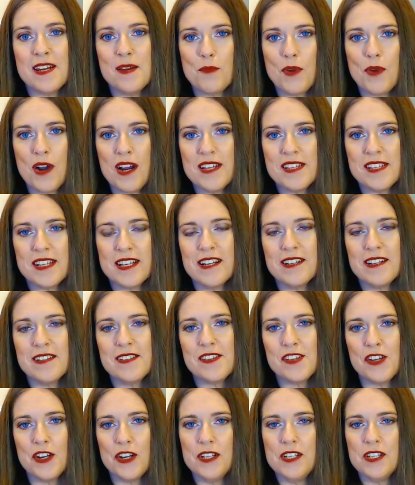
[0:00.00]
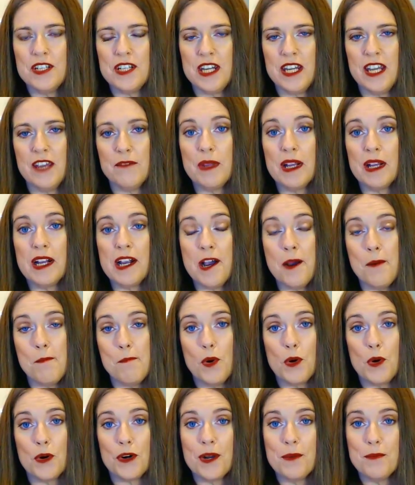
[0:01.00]
and embracing uncertainty have
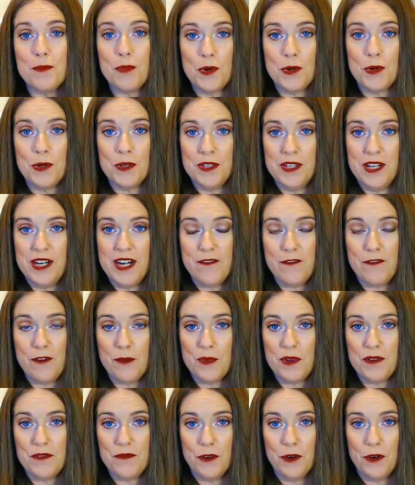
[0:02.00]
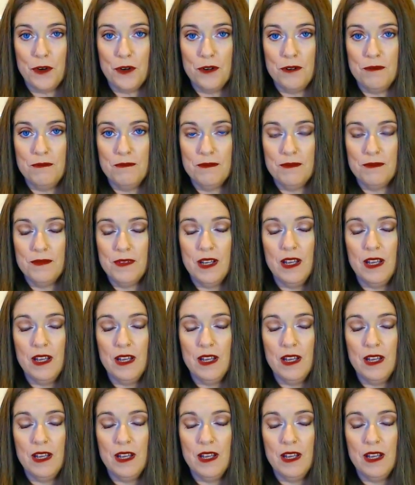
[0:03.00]
become more important than ever before.